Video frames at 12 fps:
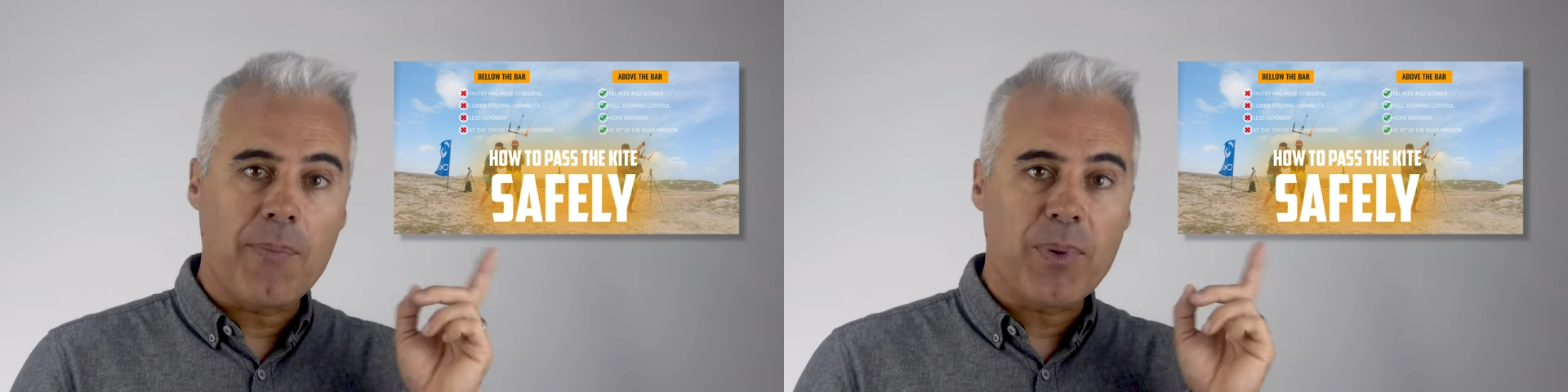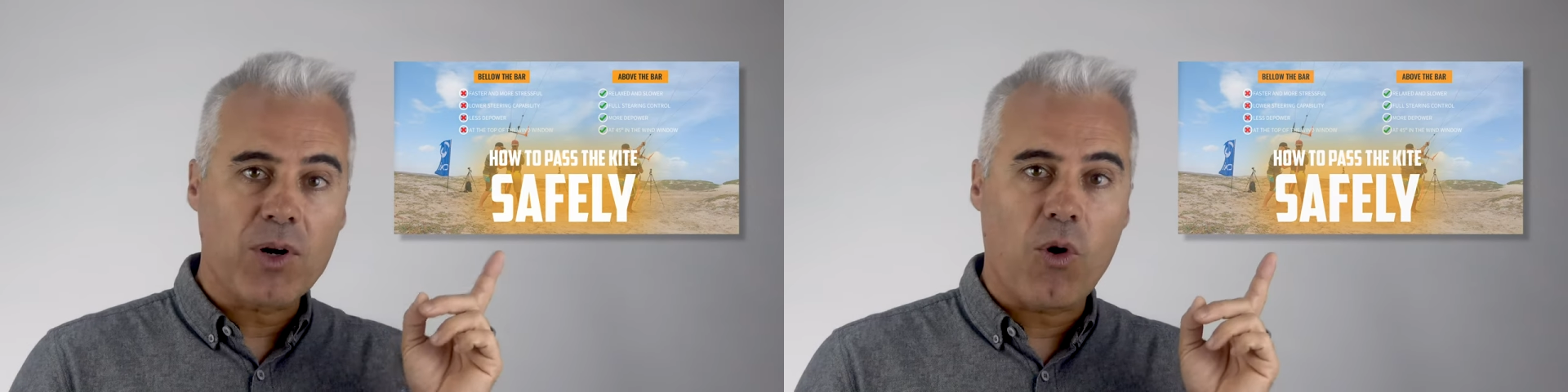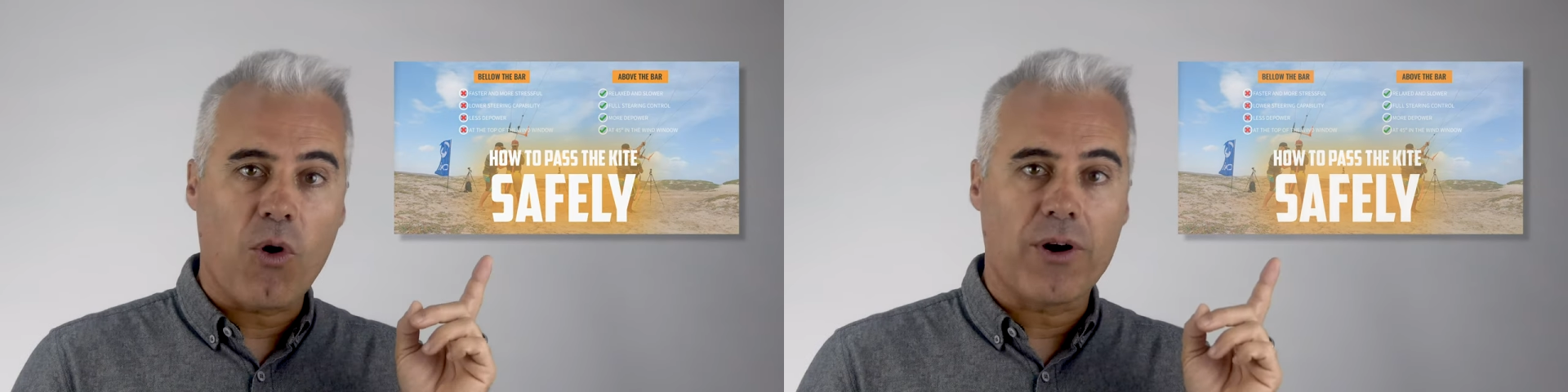
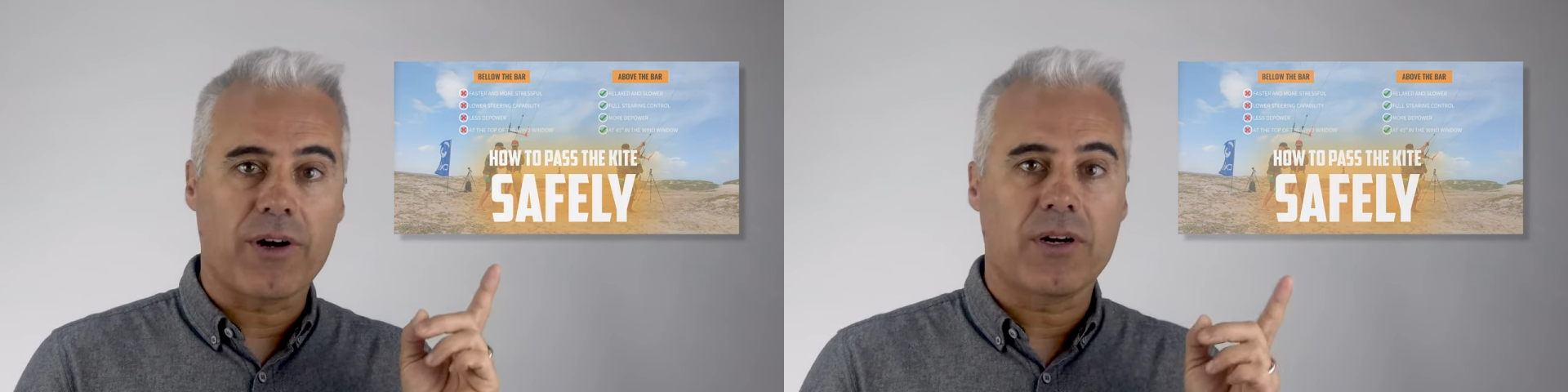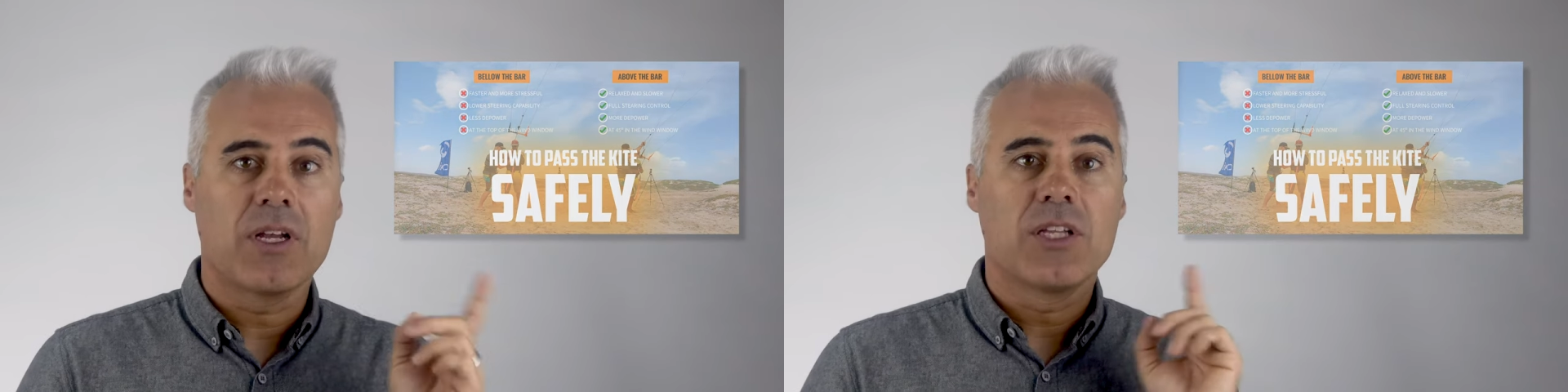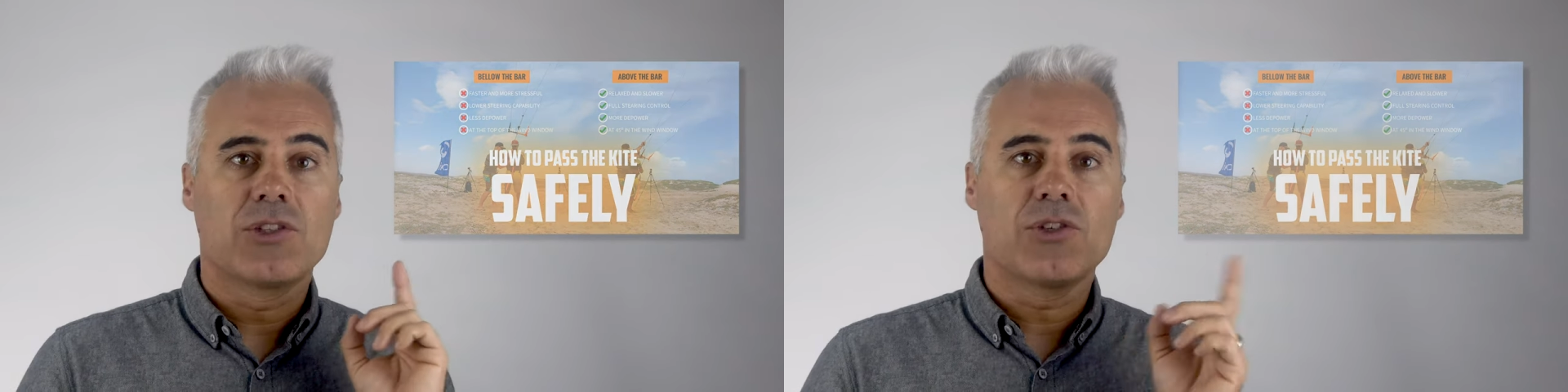upper
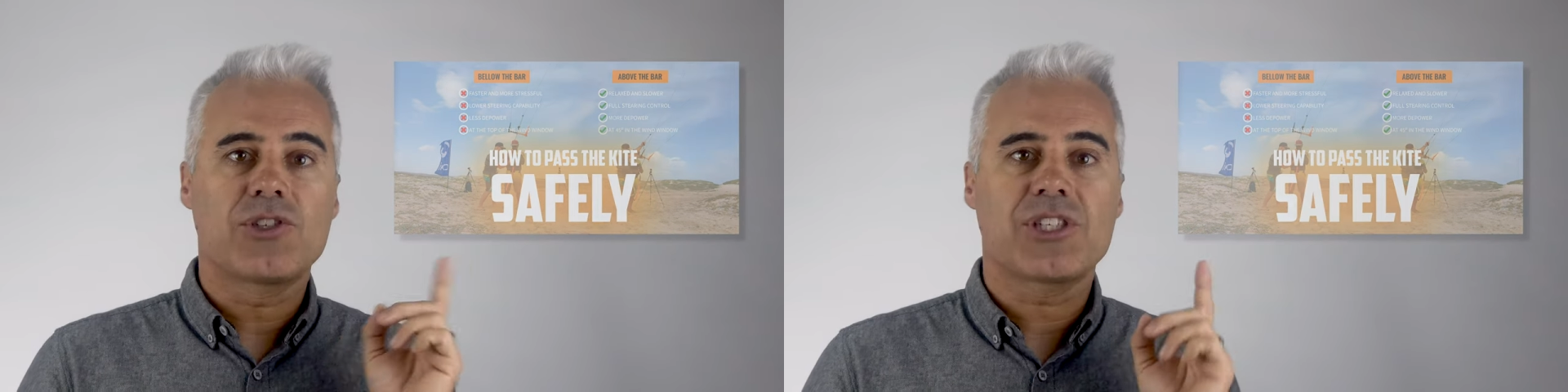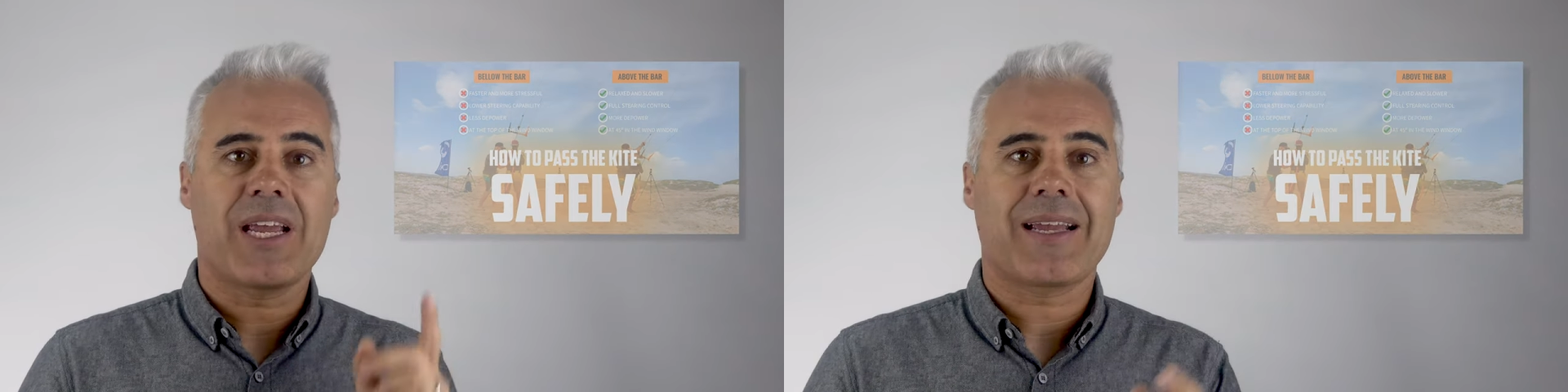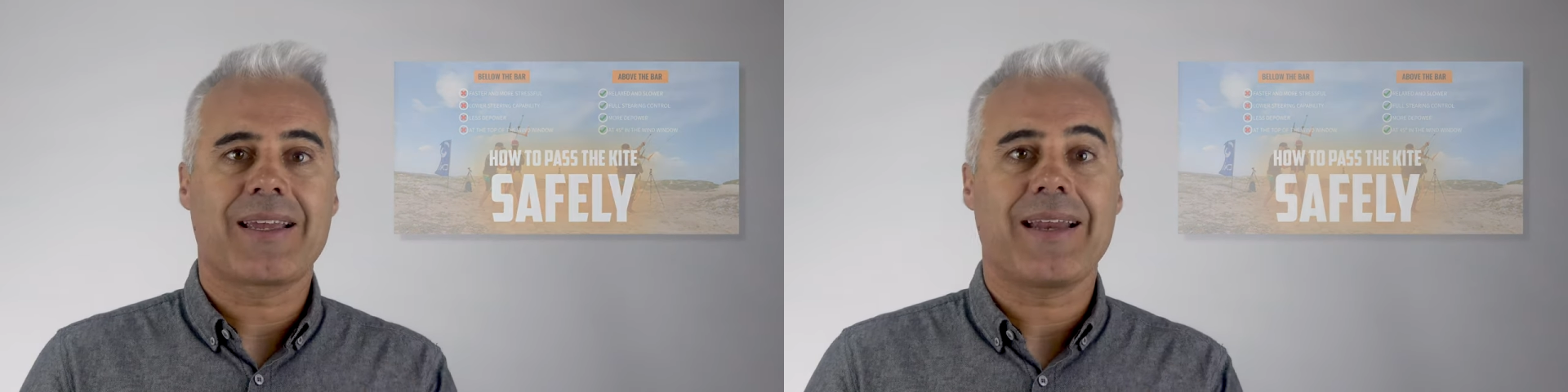corner to
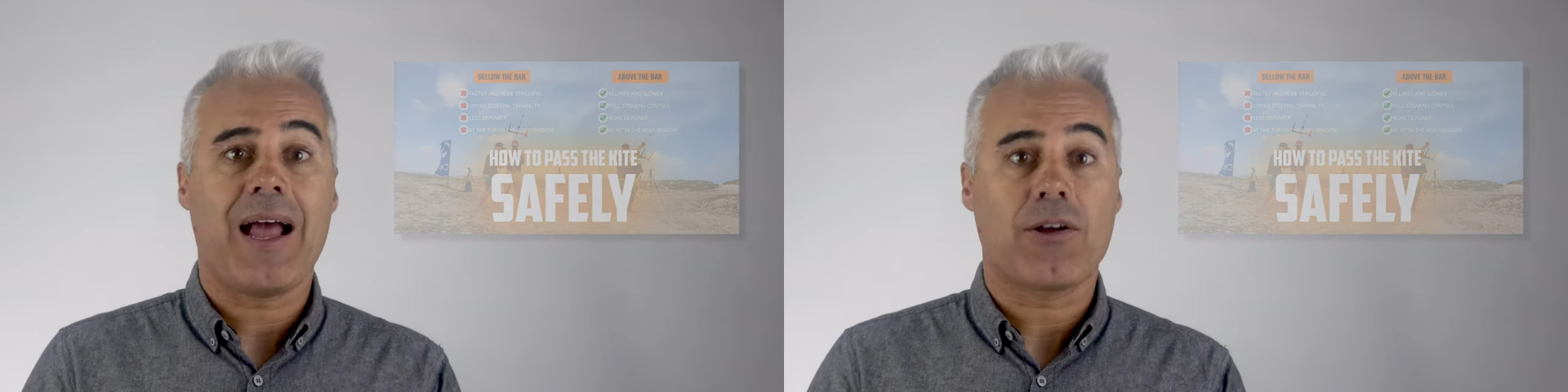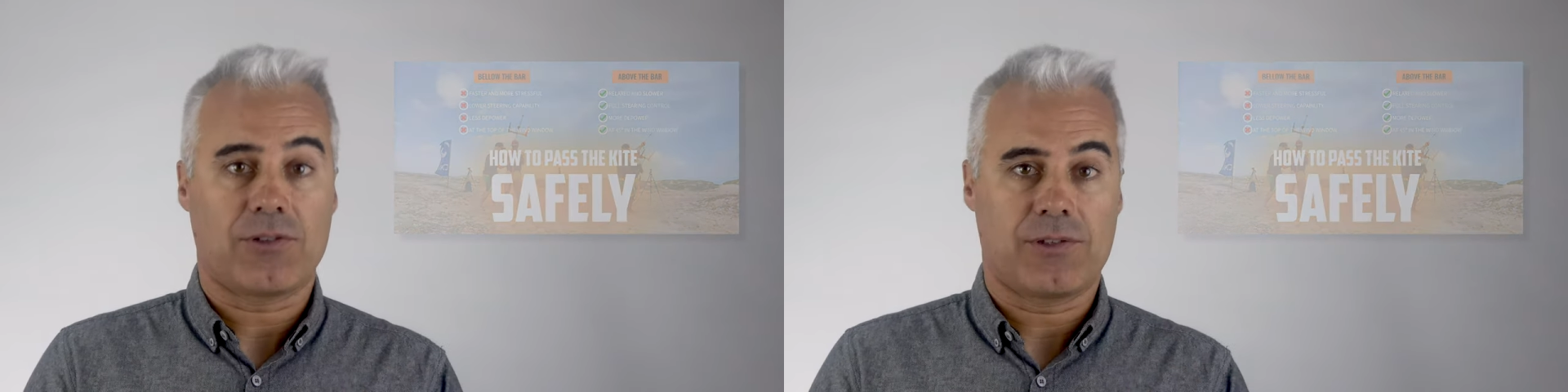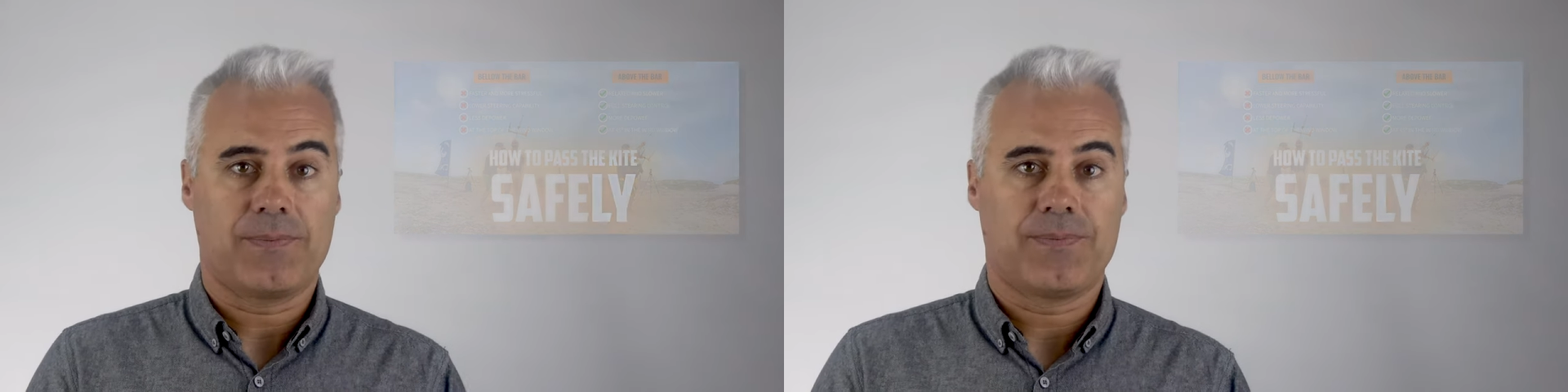check it
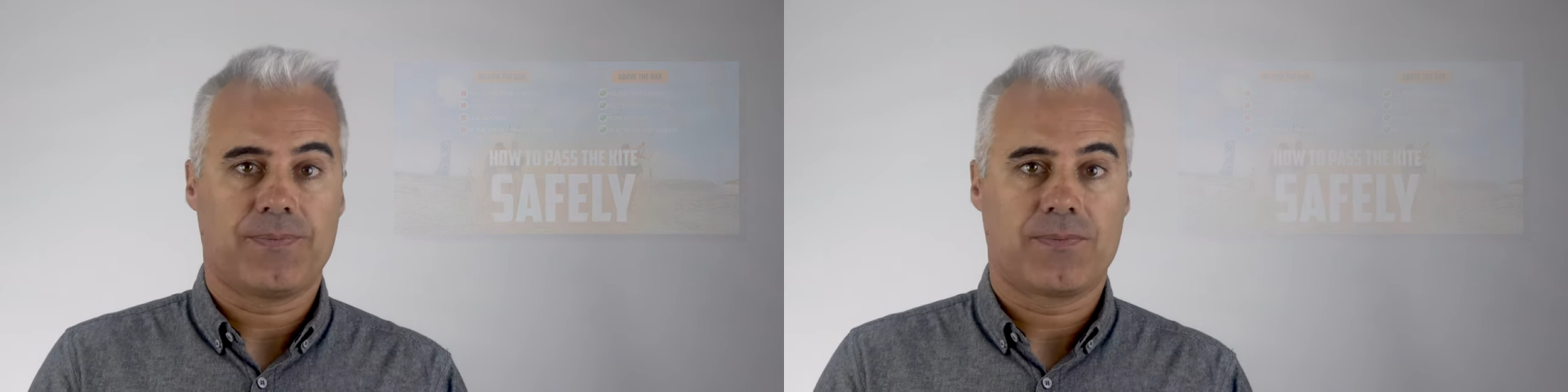out.